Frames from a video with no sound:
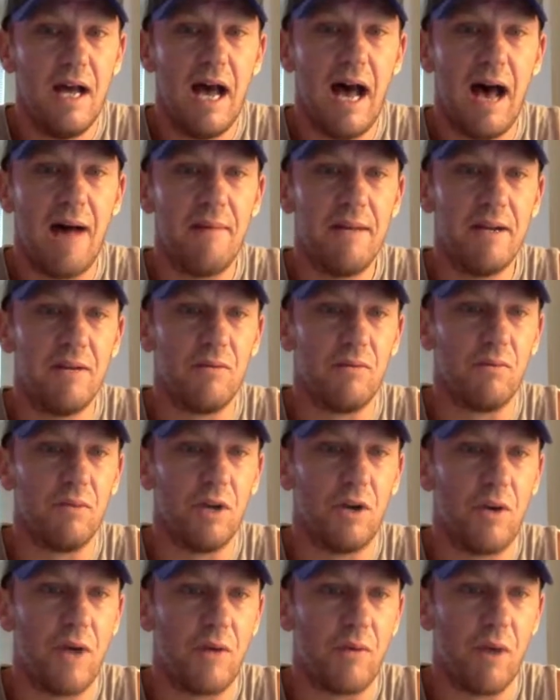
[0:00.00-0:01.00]
I'm going to
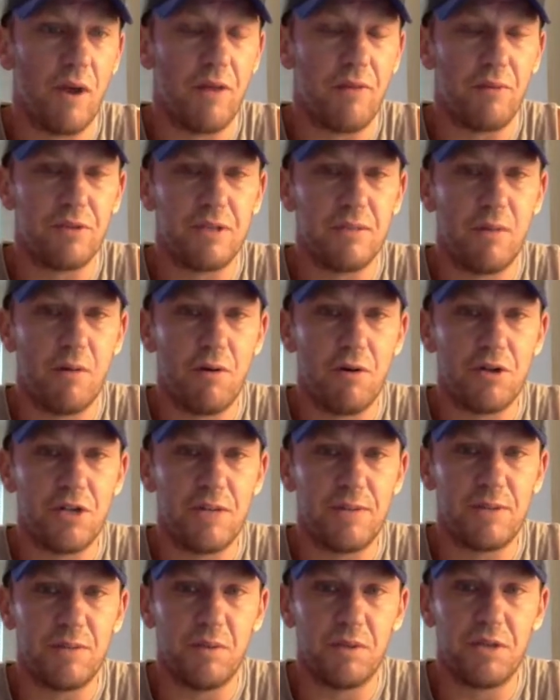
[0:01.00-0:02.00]
real quick run through some
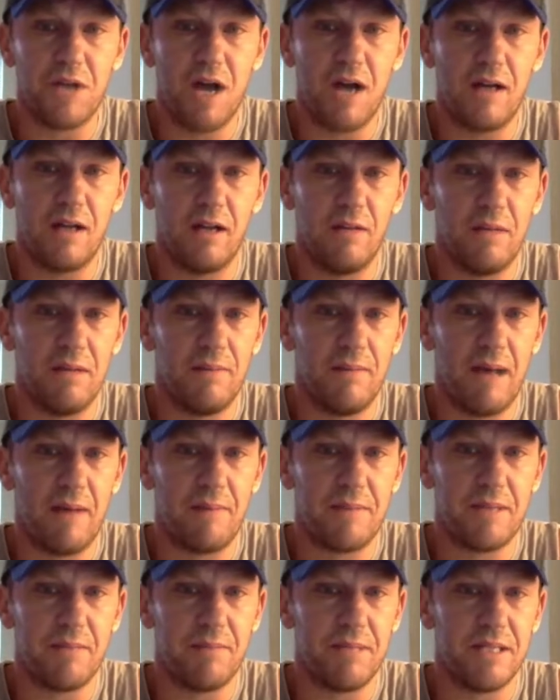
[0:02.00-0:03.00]
ownerships and we'll talk a little bit
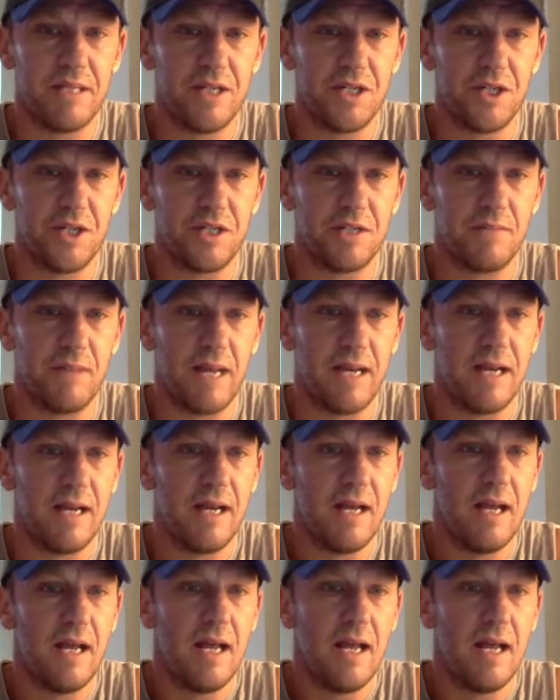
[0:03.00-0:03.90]
about some positions, but